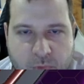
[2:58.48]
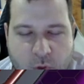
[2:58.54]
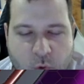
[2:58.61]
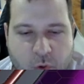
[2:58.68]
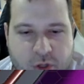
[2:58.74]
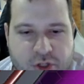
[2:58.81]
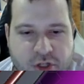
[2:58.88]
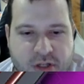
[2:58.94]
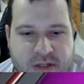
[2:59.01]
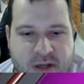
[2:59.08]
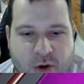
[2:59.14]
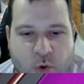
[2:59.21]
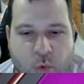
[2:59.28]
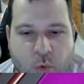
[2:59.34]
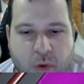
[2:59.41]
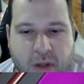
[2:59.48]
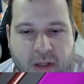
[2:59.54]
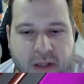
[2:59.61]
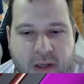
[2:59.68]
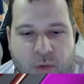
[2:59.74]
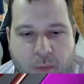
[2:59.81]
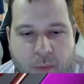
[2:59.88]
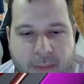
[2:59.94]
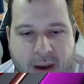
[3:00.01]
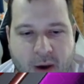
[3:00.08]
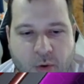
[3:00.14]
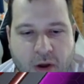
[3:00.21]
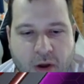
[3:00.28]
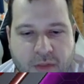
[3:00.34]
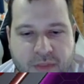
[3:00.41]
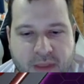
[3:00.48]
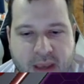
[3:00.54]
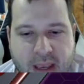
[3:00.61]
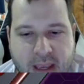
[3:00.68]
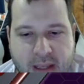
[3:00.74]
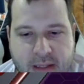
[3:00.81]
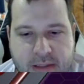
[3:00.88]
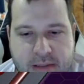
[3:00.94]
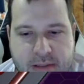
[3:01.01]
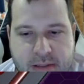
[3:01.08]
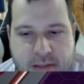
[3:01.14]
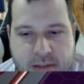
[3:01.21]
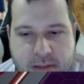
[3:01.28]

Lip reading: Question is, how quickly can we power out the hands?